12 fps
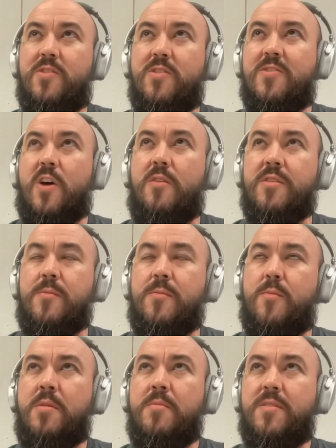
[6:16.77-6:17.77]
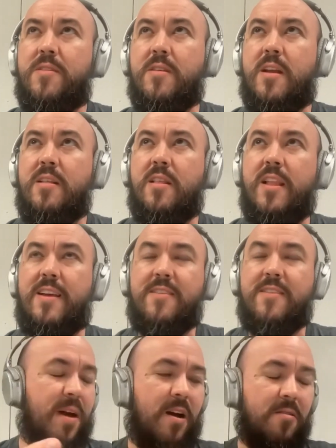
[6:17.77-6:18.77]
which is solving problems and
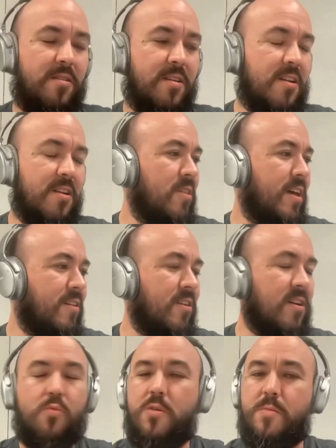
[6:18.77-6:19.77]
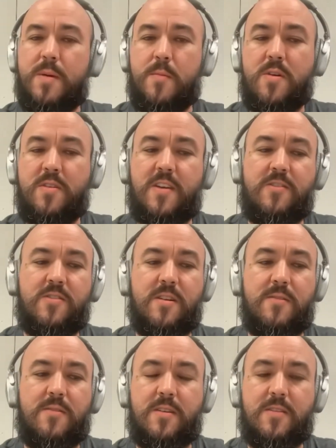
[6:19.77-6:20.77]
less about rote
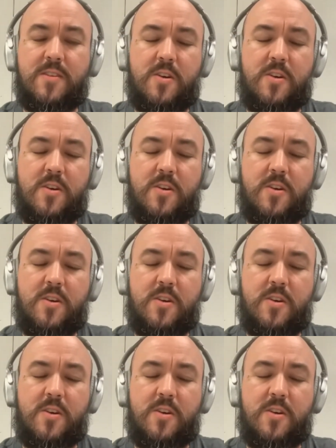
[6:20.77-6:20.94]
memorization of things.